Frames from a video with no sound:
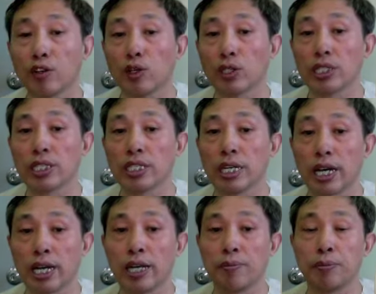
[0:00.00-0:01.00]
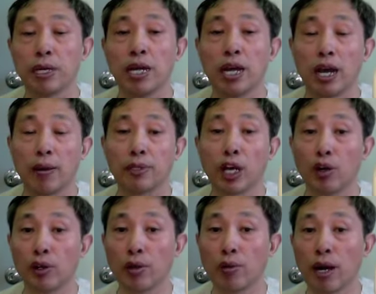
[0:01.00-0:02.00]
course I'm the
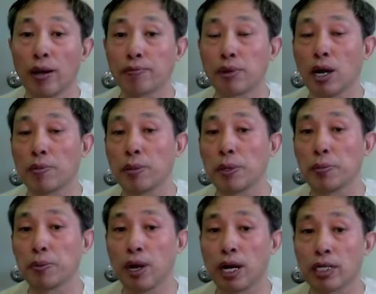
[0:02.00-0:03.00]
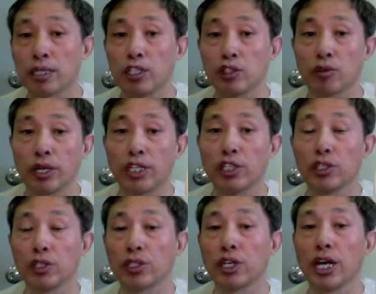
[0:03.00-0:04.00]
only one probably practice
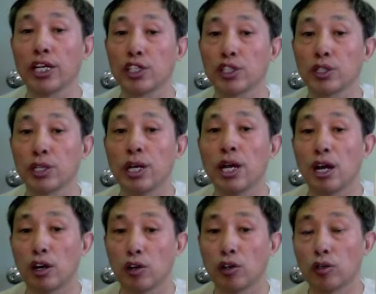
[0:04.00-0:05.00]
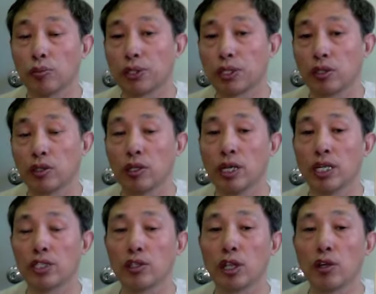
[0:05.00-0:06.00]
traditional Chinese herbs too.
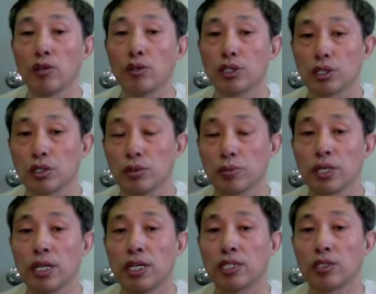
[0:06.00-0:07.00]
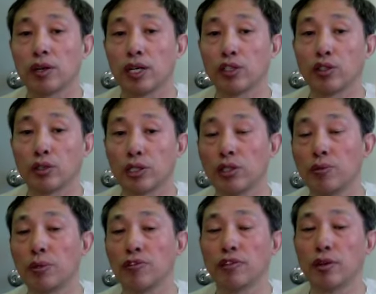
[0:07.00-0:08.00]
So the loose herbs. So I showed you
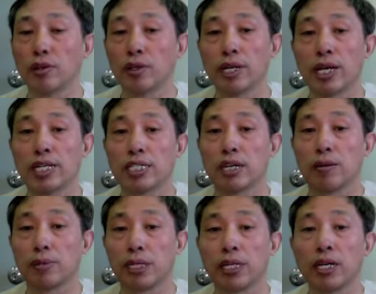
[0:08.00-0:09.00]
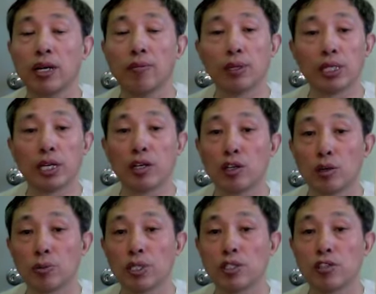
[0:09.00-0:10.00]
before and something, but the
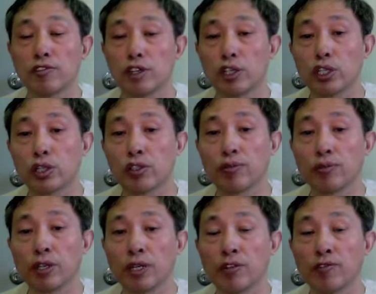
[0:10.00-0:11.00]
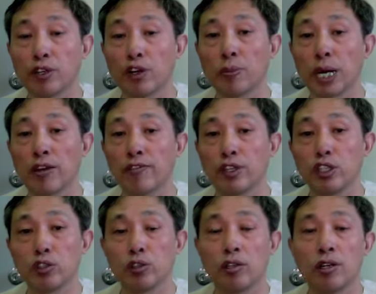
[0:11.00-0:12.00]
herbs is very good, very
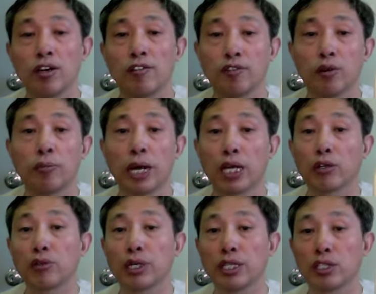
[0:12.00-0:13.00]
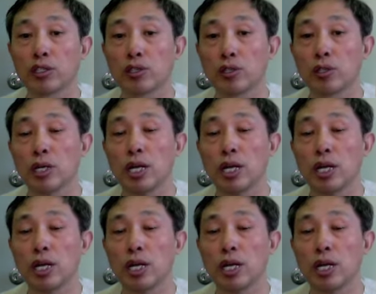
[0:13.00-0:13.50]
beneficial for migraines too.